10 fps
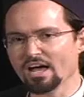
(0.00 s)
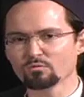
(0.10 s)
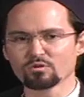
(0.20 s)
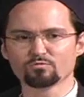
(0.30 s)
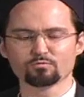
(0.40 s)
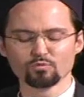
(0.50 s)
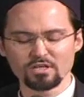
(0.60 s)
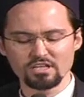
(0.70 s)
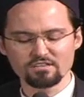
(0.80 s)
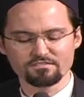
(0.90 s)
I would
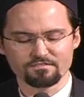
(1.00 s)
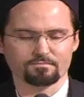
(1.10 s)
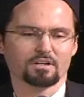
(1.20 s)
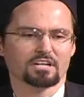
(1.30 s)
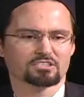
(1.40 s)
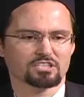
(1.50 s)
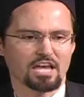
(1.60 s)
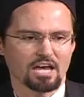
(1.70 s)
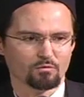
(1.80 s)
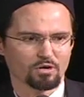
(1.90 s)
really
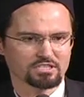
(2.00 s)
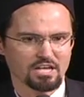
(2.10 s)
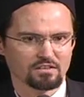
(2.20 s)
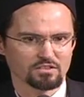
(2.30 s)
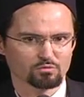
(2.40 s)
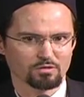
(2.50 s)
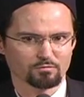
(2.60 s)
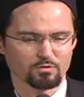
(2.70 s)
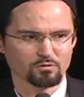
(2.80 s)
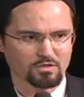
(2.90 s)
say, I want to end this with
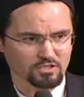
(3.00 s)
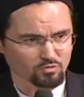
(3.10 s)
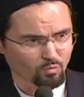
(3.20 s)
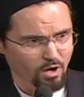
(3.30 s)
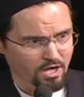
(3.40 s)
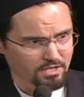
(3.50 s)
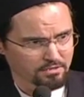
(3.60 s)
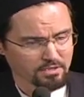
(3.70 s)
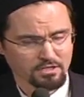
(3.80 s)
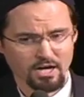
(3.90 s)
a few things.
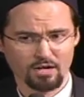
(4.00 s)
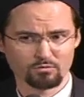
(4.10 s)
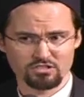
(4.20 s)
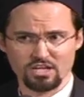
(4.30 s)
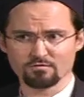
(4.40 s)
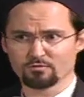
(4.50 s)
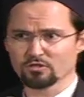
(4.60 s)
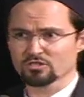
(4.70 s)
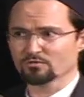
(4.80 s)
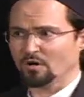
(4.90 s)
One, I would say,
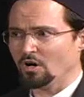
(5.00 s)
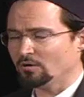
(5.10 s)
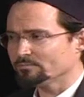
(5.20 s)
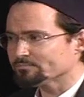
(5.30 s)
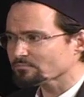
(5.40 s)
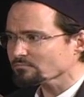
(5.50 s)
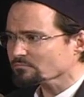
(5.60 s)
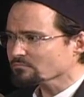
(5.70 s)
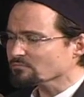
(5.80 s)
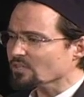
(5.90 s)
first of all,
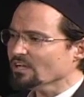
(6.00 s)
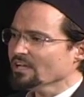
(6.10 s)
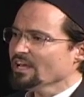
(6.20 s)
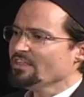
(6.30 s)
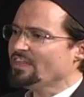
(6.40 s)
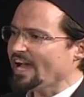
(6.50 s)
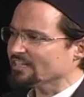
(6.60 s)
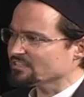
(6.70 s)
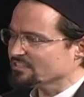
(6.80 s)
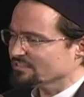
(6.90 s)

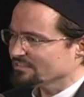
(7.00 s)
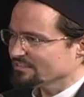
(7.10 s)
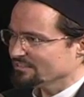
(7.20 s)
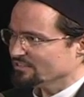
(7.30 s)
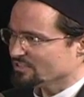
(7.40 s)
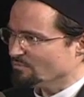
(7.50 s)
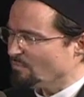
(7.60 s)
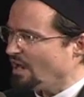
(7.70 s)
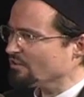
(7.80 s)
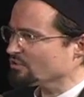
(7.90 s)
that
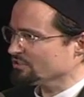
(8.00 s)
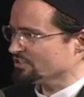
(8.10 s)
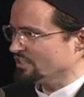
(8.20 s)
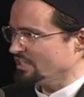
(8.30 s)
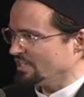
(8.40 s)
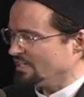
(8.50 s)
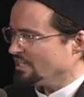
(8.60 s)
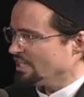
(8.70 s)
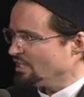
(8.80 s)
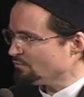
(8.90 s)
democracy,
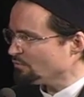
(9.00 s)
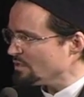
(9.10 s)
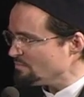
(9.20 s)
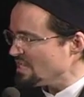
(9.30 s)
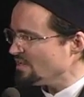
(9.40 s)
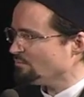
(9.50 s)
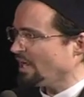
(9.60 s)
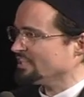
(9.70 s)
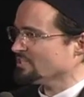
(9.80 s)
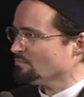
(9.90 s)
if we mean
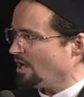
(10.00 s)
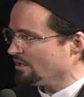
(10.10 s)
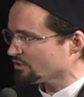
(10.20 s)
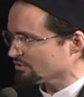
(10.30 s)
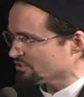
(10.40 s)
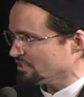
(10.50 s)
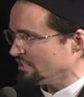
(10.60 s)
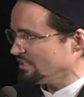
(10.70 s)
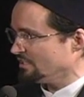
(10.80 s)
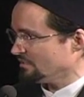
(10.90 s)
by
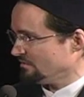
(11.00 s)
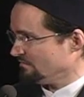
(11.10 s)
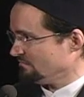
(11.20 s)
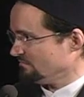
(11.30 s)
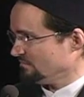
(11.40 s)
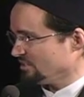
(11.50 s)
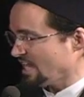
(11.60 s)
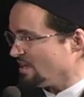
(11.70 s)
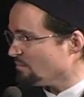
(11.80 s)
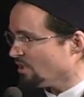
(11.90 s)
democracy,
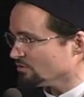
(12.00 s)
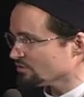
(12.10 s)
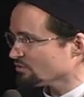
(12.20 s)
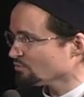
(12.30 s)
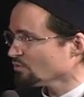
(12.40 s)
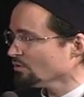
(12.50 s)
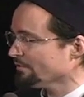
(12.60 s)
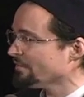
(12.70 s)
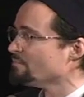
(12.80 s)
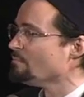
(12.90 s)
demos, the rule
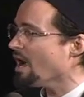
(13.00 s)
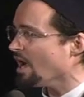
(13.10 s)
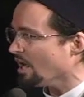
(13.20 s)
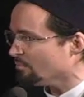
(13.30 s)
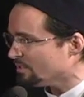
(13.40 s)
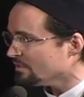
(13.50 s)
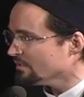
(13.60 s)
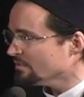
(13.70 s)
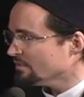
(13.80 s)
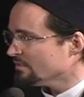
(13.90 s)
of the mob,